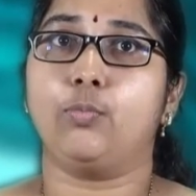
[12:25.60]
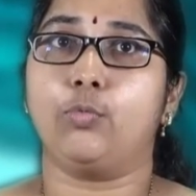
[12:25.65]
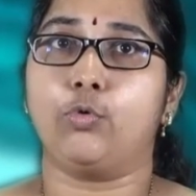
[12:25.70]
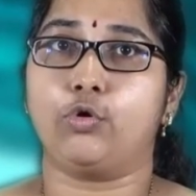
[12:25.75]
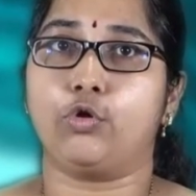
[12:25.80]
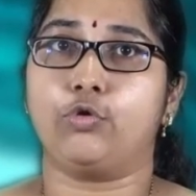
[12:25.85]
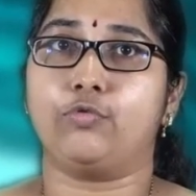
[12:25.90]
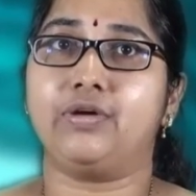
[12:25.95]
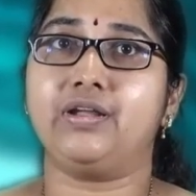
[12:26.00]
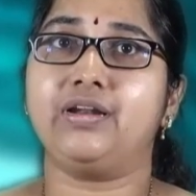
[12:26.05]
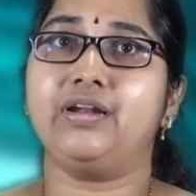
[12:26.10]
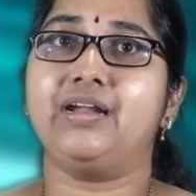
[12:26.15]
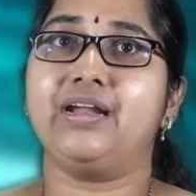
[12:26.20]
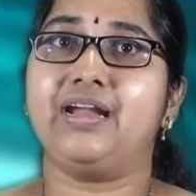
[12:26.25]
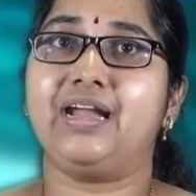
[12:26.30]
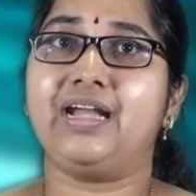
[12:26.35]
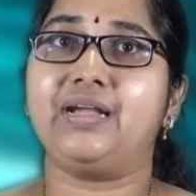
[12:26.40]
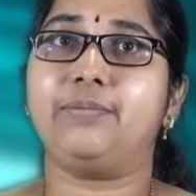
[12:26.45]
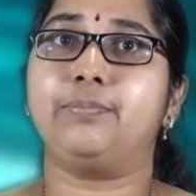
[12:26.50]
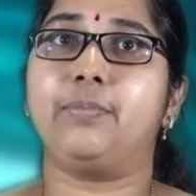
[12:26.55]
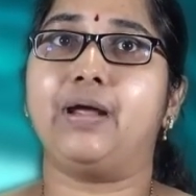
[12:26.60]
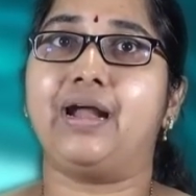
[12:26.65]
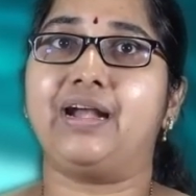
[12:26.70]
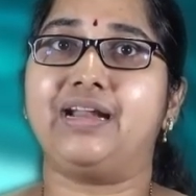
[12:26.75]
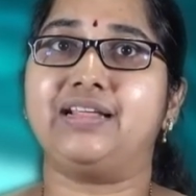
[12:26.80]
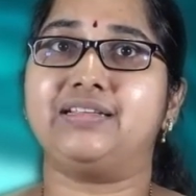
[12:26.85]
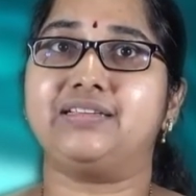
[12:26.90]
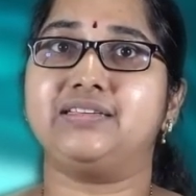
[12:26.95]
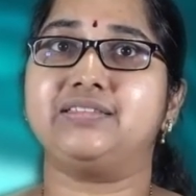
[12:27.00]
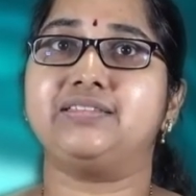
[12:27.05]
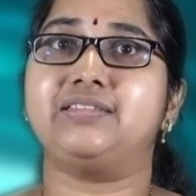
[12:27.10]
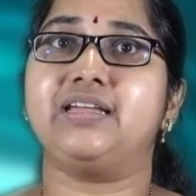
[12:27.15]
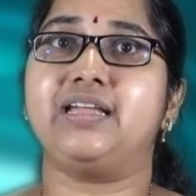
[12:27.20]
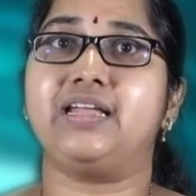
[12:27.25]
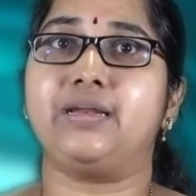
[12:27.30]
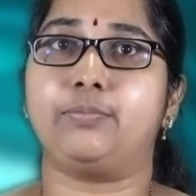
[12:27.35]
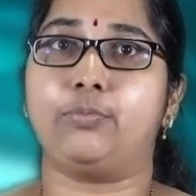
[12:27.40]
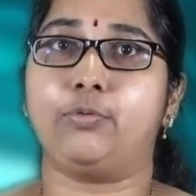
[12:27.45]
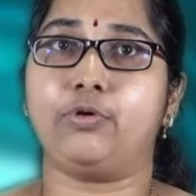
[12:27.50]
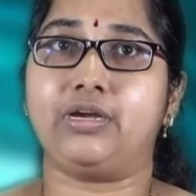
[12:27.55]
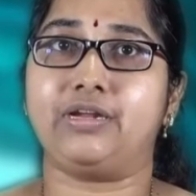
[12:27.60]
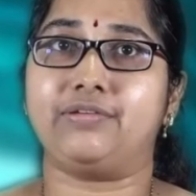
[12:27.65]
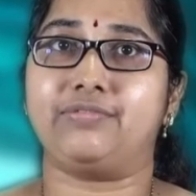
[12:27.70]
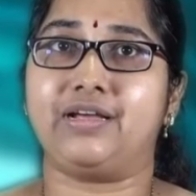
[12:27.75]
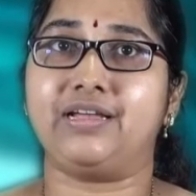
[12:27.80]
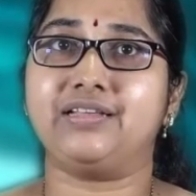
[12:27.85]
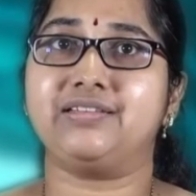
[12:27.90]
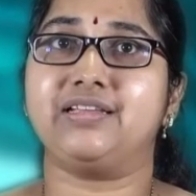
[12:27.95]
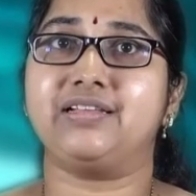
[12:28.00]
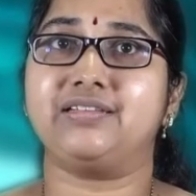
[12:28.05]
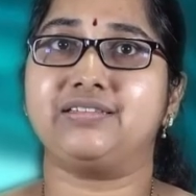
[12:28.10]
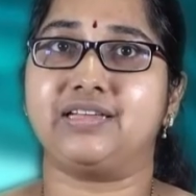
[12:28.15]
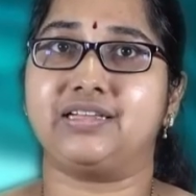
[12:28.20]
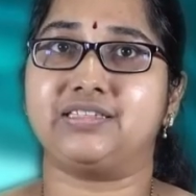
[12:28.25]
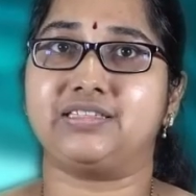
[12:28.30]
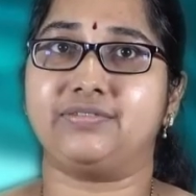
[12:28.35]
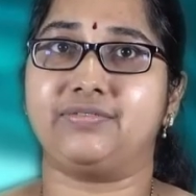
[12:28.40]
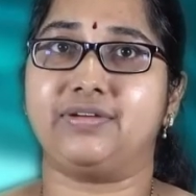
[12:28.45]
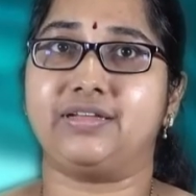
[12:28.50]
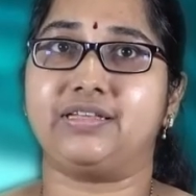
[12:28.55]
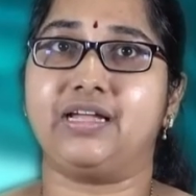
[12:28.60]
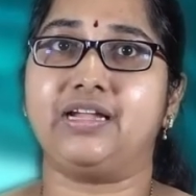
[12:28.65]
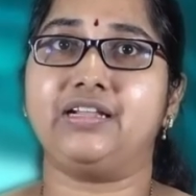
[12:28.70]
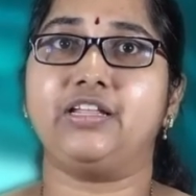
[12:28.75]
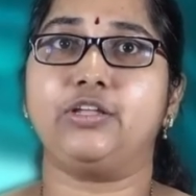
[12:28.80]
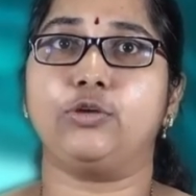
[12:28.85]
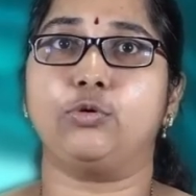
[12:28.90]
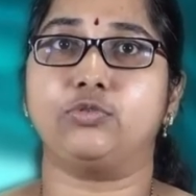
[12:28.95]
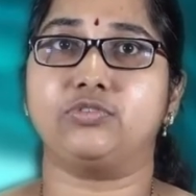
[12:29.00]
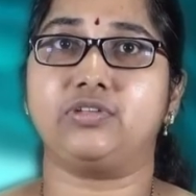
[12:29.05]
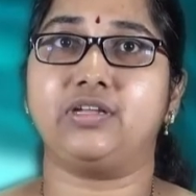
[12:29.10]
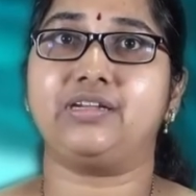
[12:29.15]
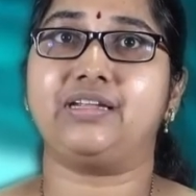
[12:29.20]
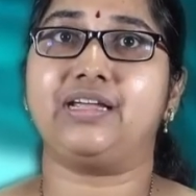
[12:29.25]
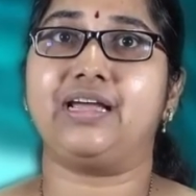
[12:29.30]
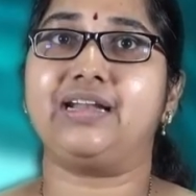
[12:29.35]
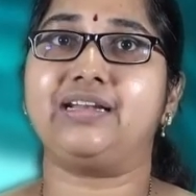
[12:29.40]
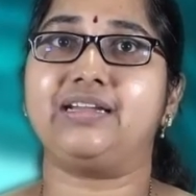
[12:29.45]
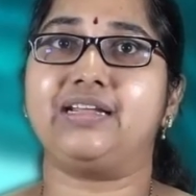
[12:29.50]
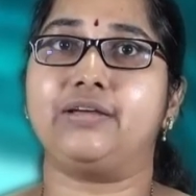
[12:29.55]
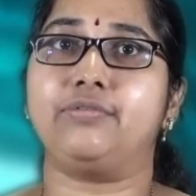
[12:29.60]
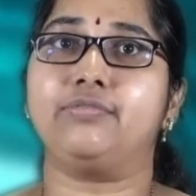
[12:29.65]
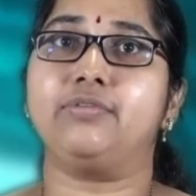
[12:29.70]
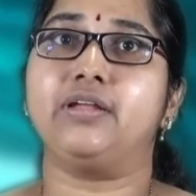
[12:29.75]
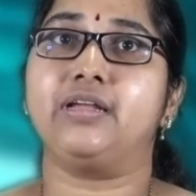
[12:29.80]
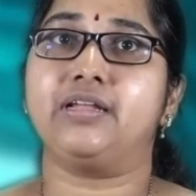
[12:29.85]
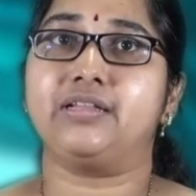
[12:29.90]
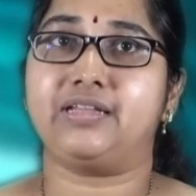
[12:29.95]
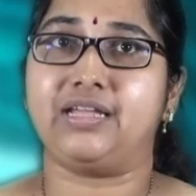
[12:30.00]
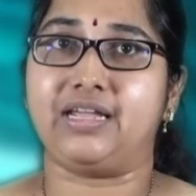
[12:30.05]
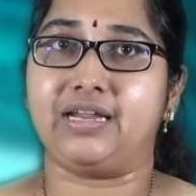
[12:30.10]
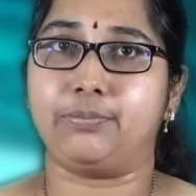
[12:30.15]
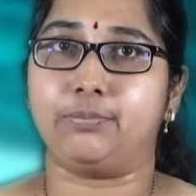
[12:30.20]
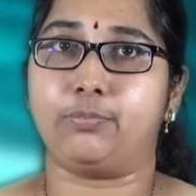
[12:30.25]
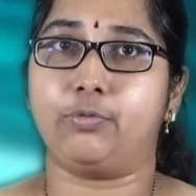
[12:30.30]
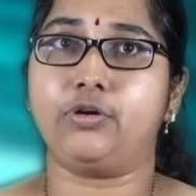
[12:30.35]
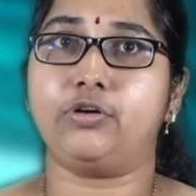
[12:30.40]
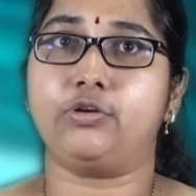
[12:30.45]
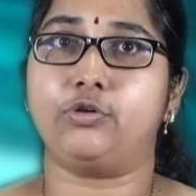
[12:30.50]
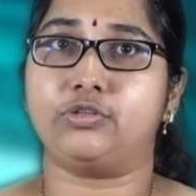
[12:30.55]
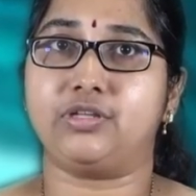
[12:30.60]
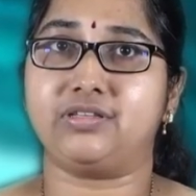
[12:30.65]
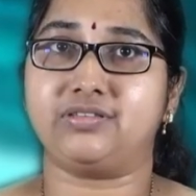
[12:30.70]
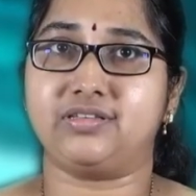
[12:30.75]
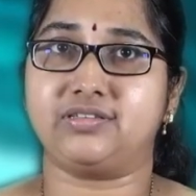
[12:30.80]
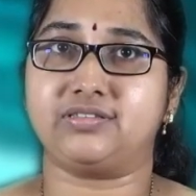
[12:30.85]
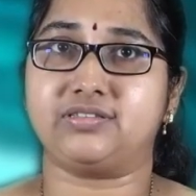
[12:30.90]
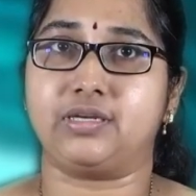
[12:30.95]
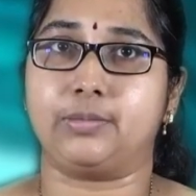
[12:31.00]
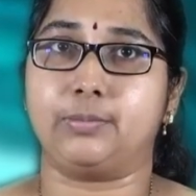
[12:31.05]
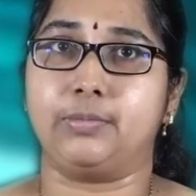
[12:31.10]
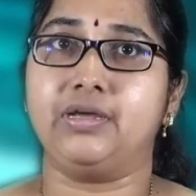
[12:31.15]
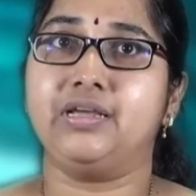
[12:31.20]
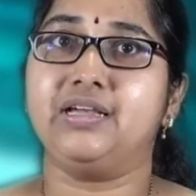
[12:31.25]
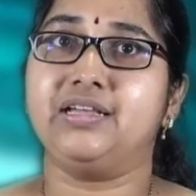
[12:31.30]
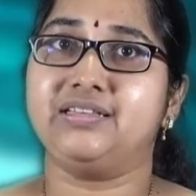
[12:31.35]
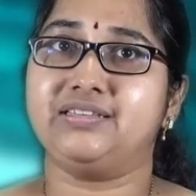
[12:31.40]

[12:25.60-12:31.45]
Moreover, it manages the input device in such a way that the user can give the input to the system.